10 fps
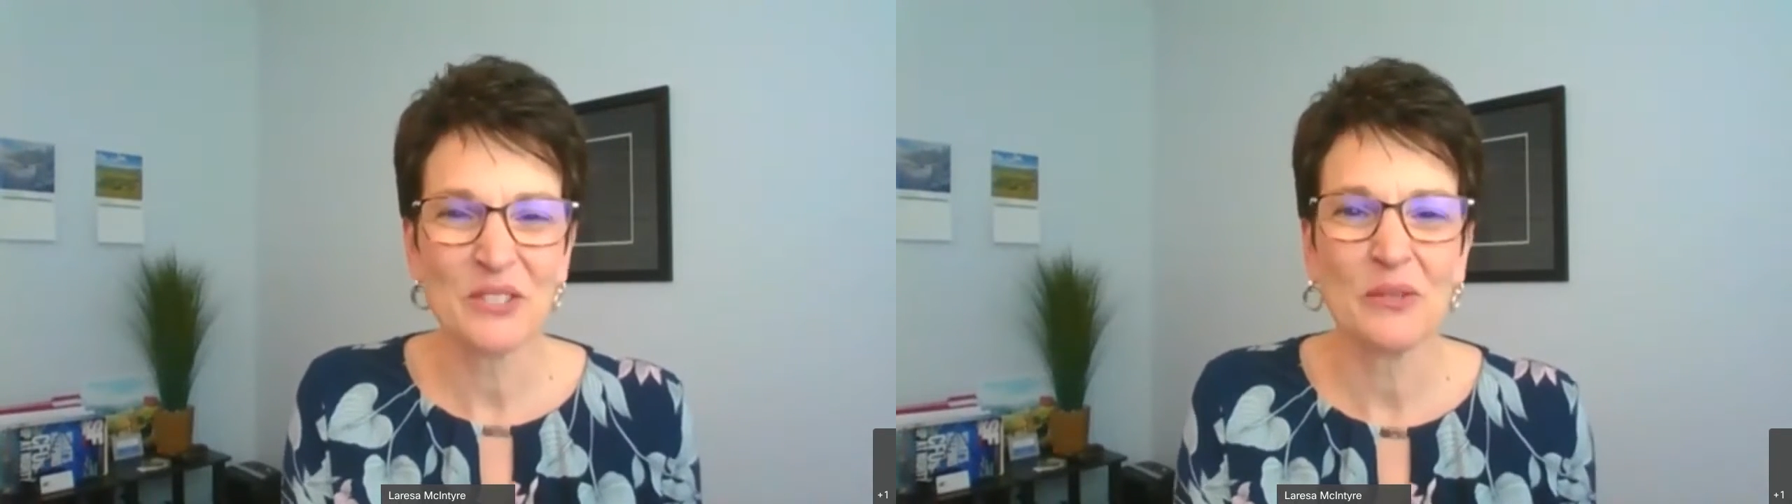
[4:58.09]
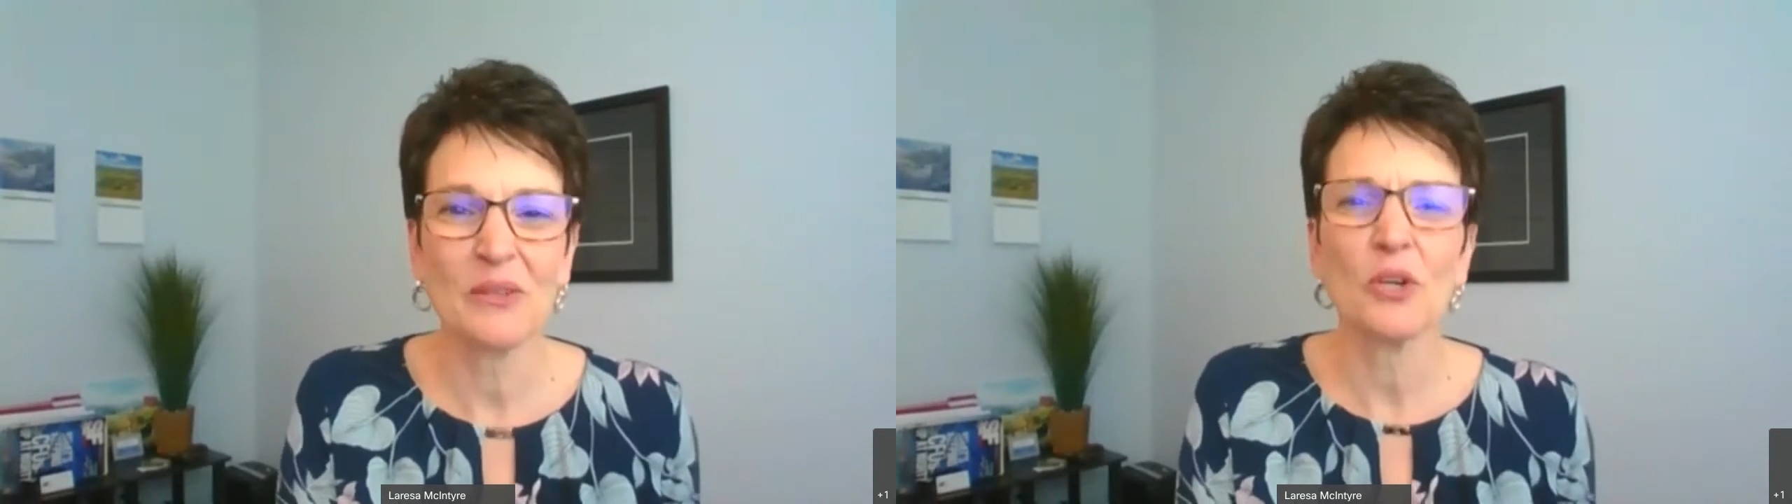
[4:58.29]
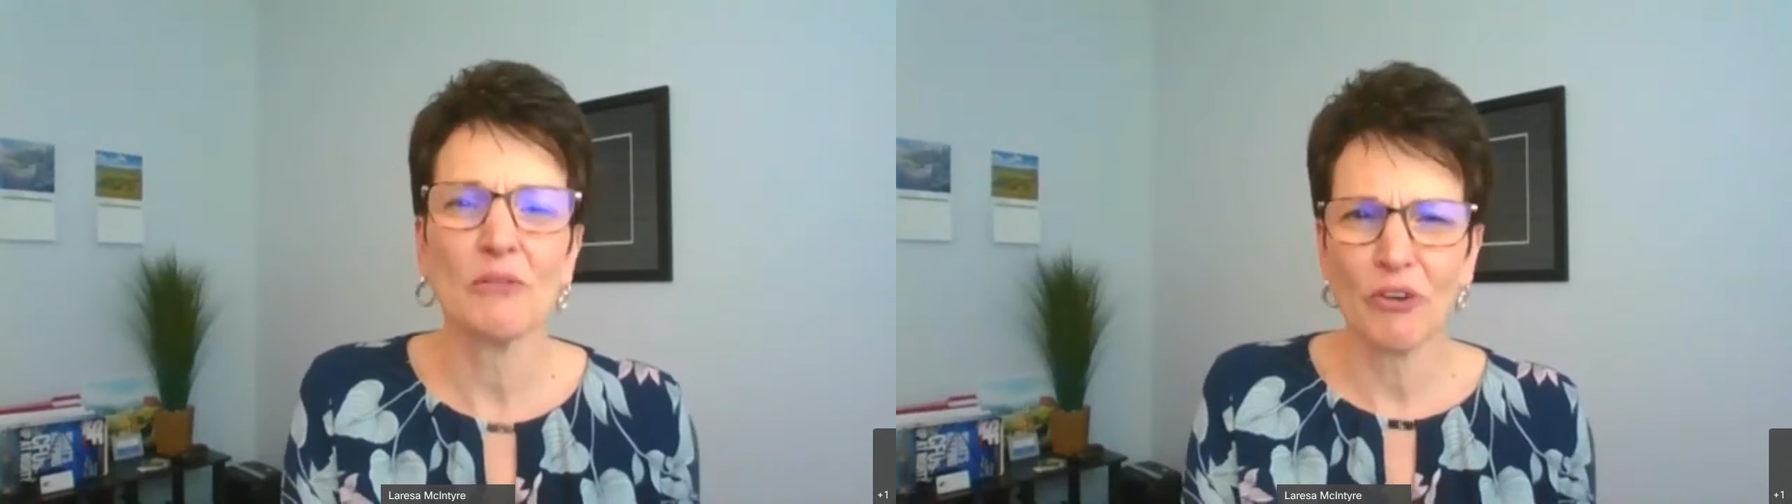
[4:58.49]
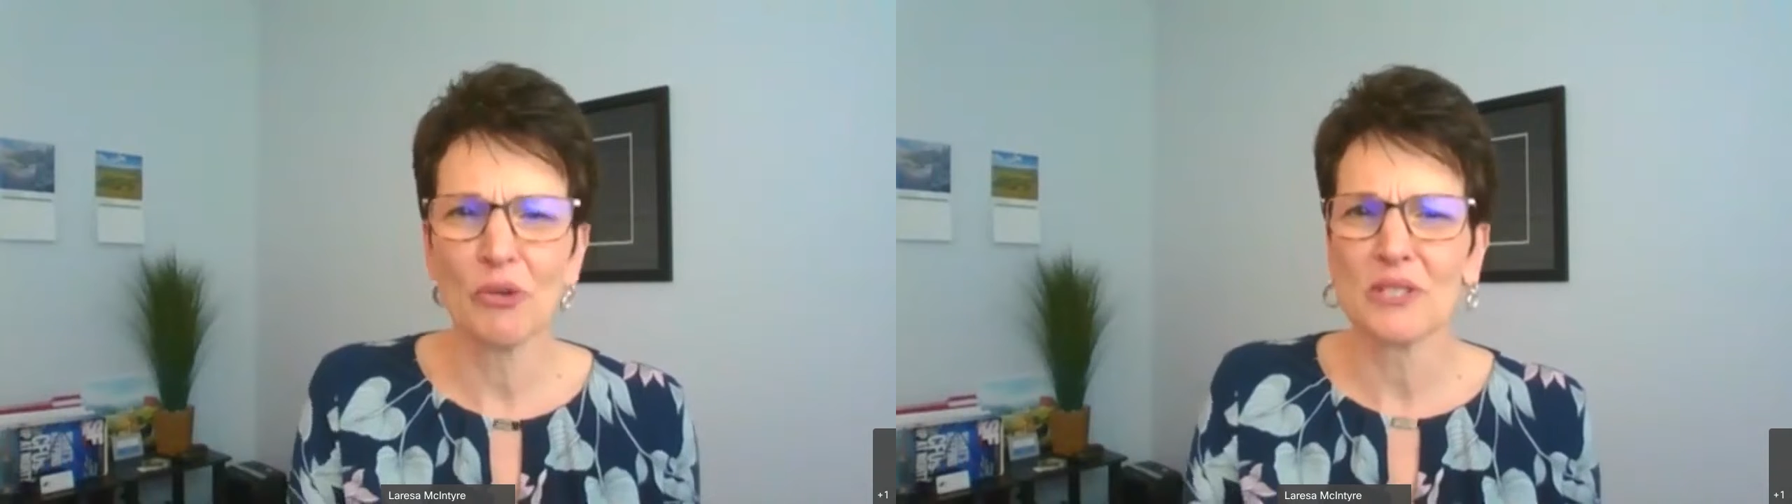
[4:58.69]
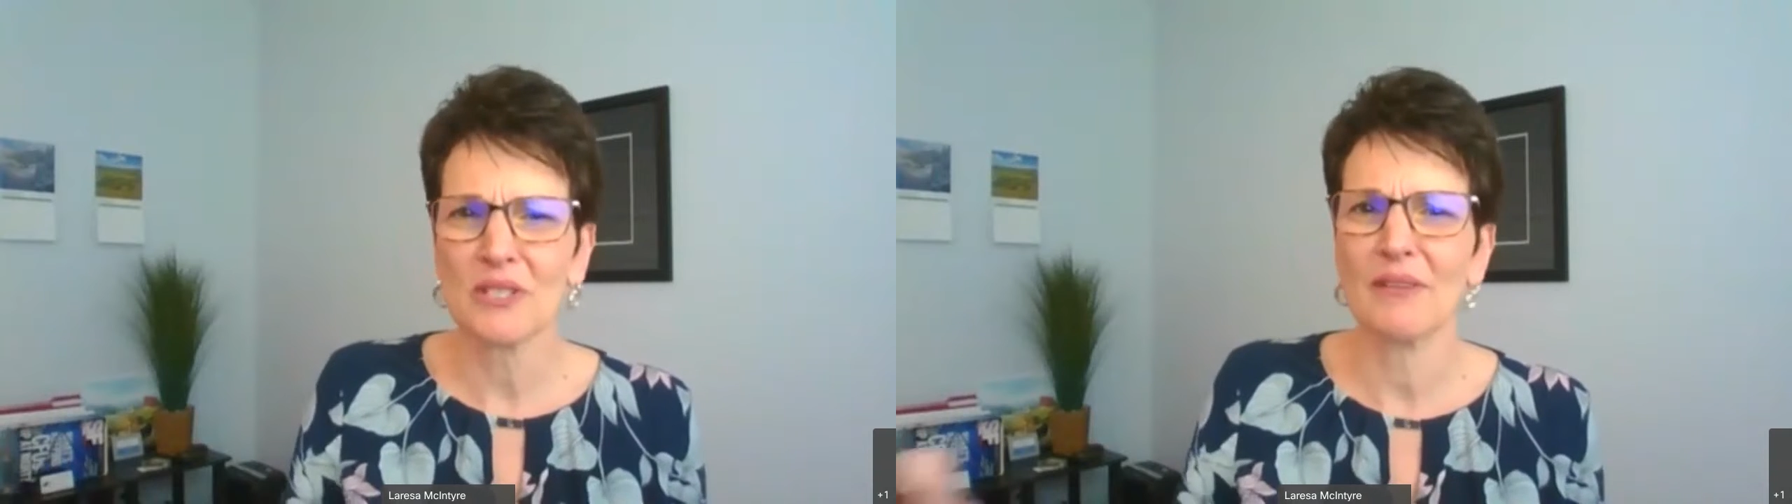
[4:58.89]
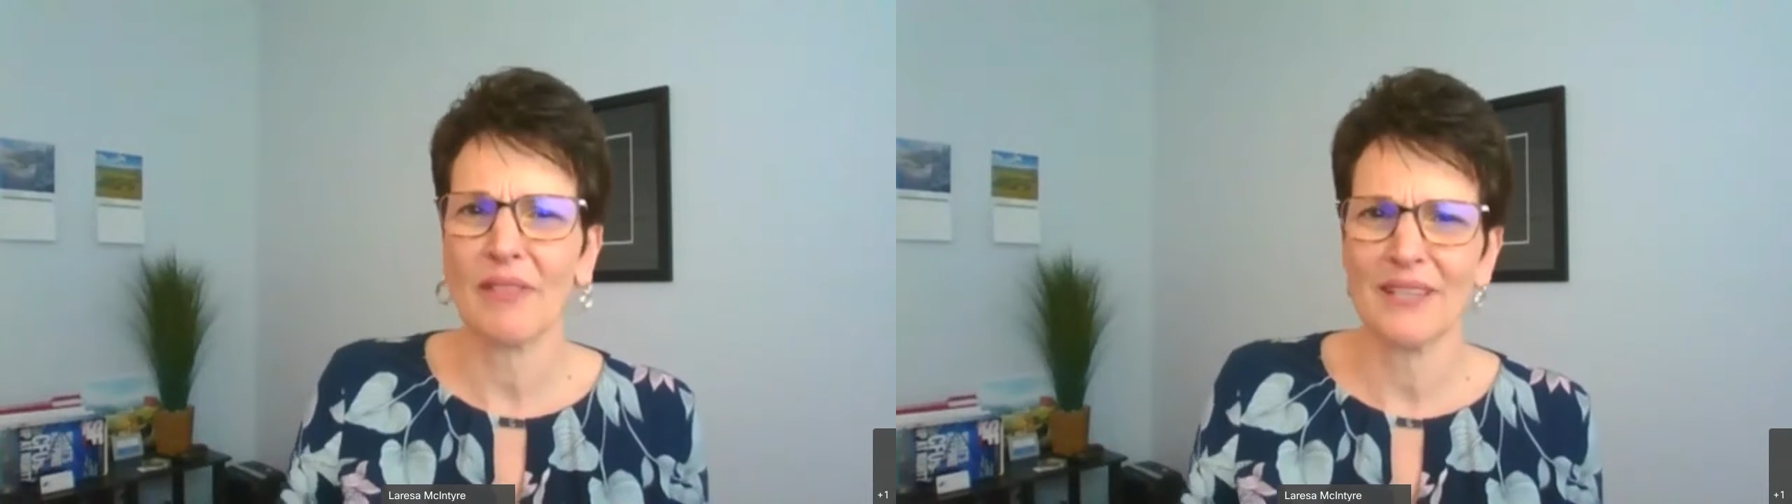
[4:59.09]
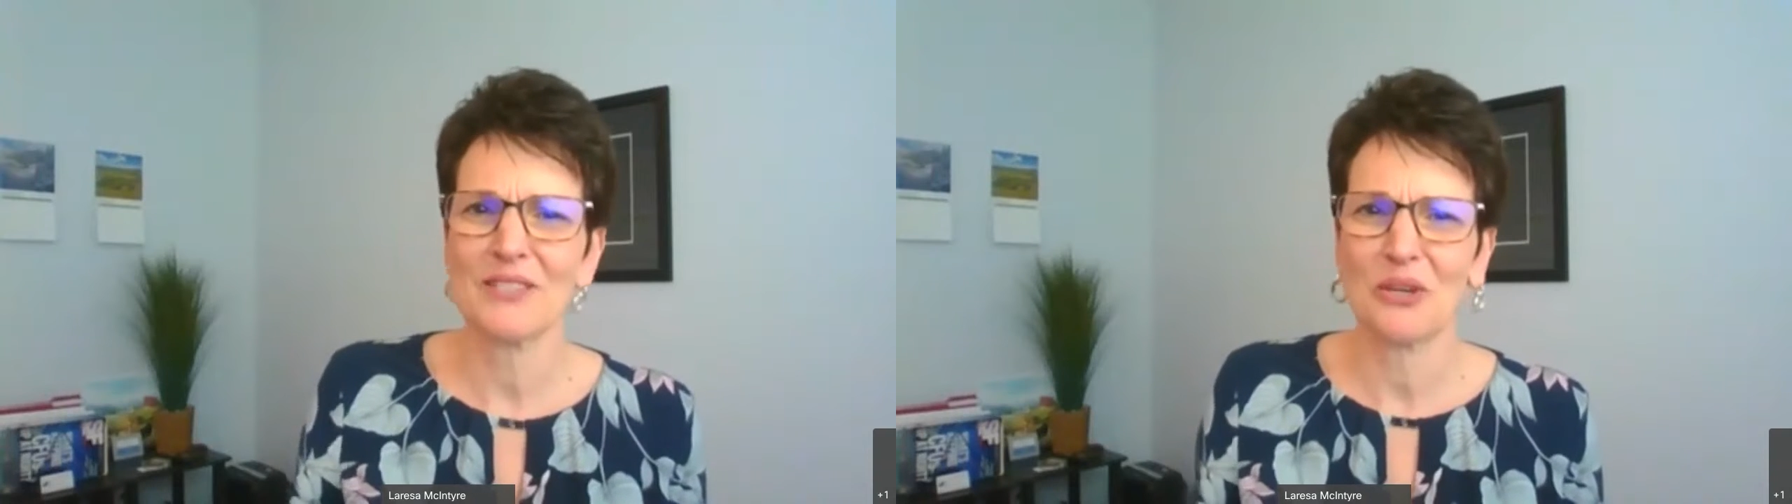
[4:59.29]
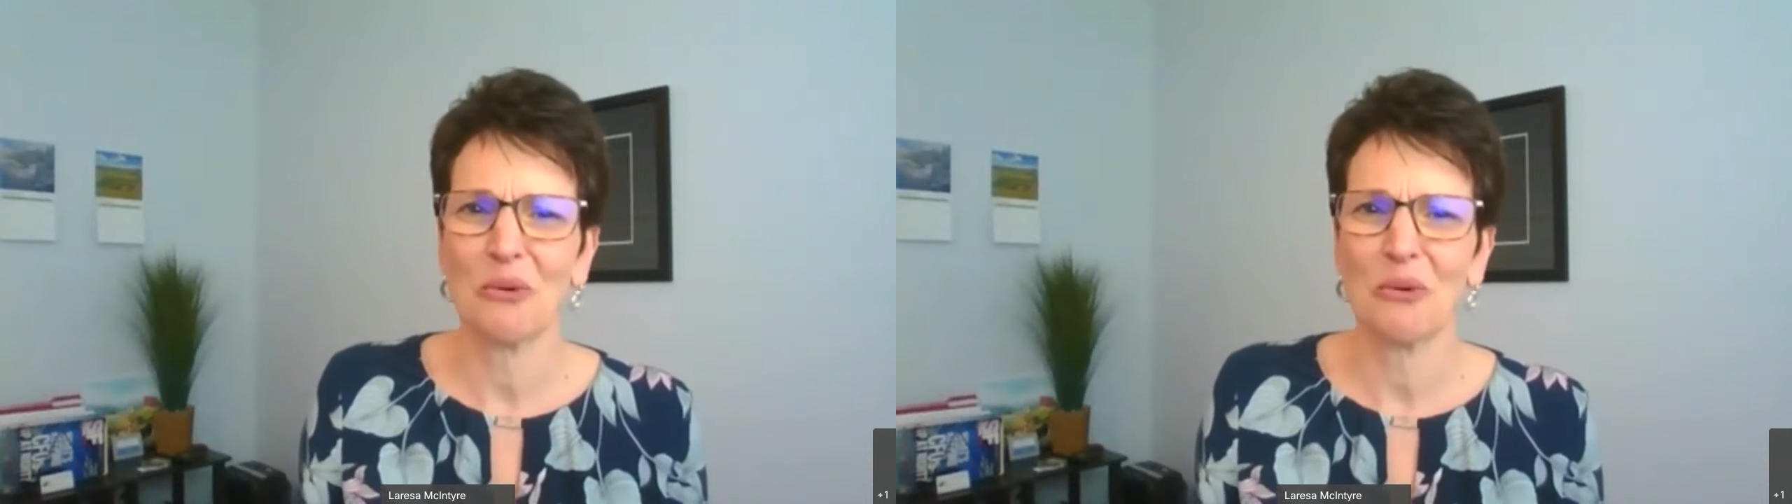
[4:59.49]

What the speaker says: so that you can focus on things